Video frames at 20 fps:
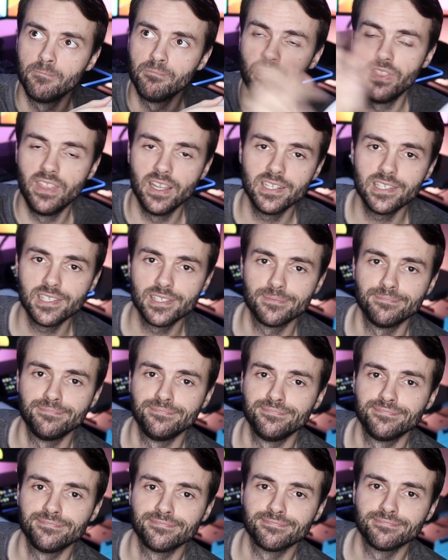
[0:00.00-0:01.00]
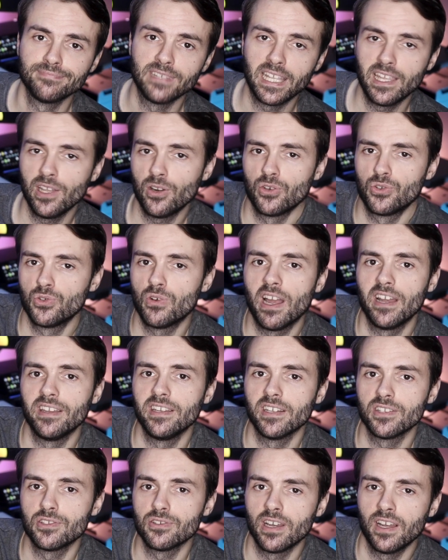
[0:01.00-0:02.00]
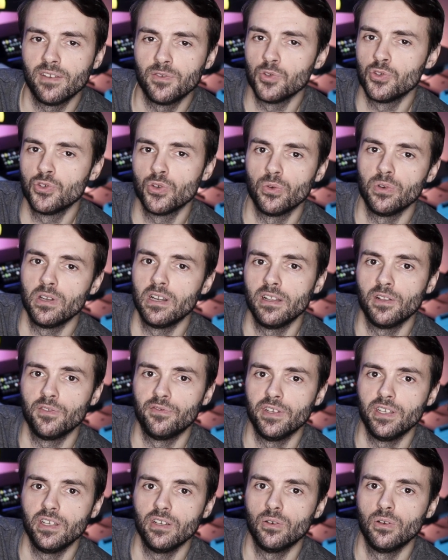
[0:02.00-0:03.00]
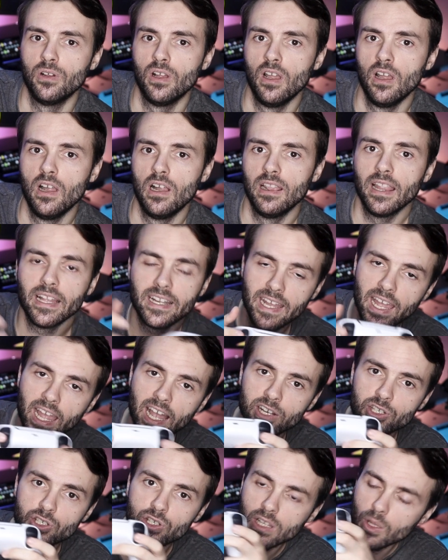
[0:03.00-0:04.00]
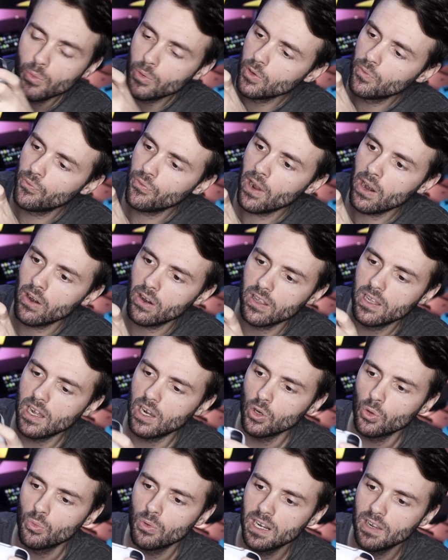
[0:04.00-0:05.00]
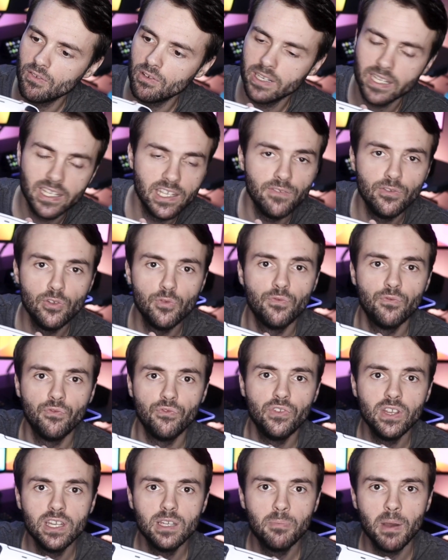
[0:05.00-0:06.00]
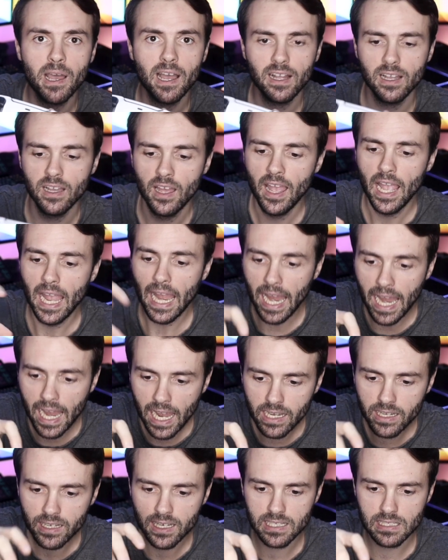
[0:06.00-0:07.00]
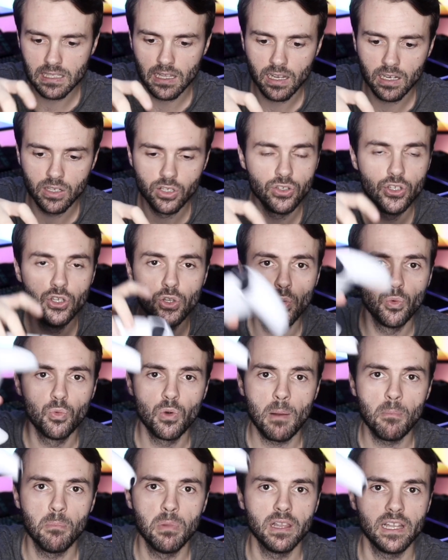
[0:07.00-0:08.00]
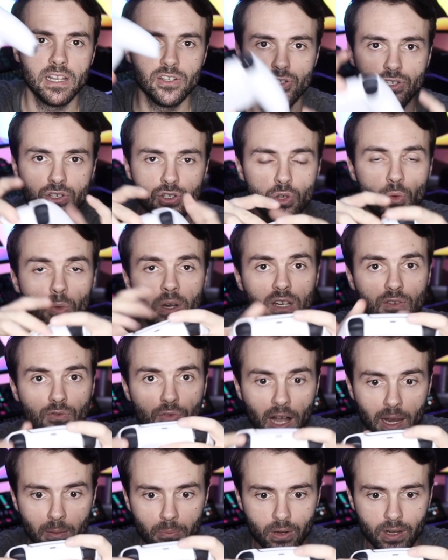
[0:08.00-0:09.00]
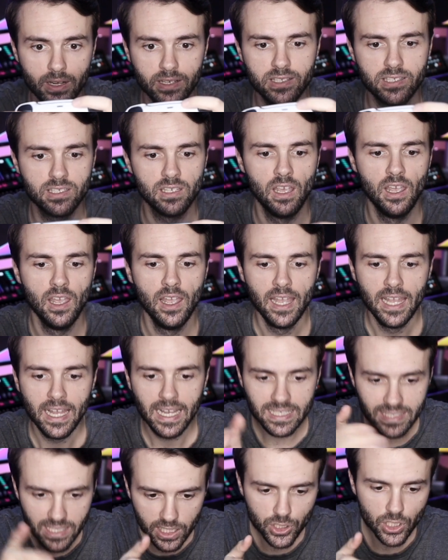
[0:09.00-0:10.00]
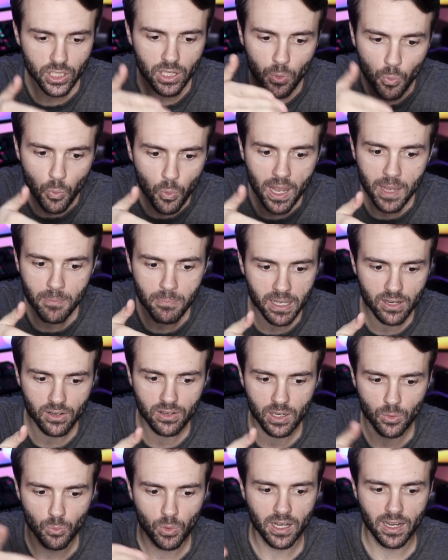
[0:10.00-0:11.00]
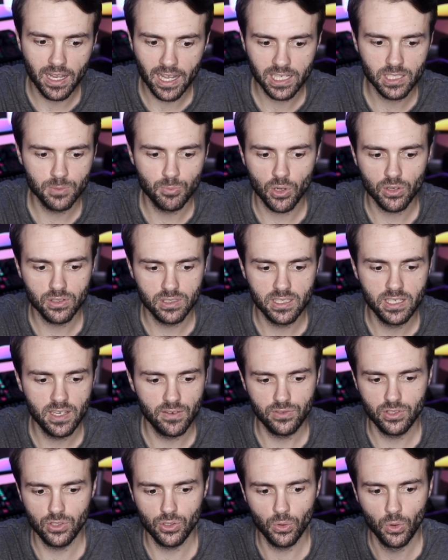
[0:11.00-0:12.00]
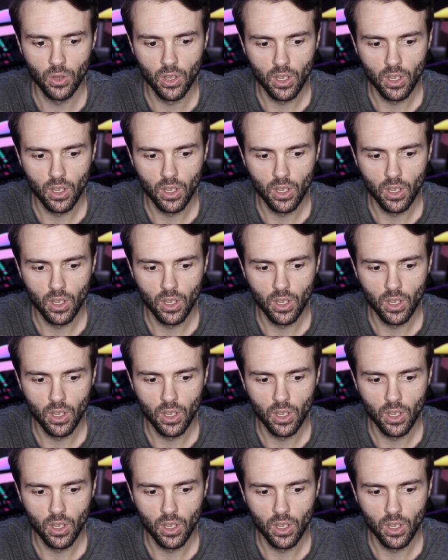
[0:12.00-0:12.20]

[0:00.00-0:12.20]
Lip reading: this. I cannot try it yet, so I have to show you a little video. Like, they actually, when you fire a gun or whatever, they give you feedback, and it has like a new rumble engine, so when it vibrates, it's actually way better than what Xbox gives you.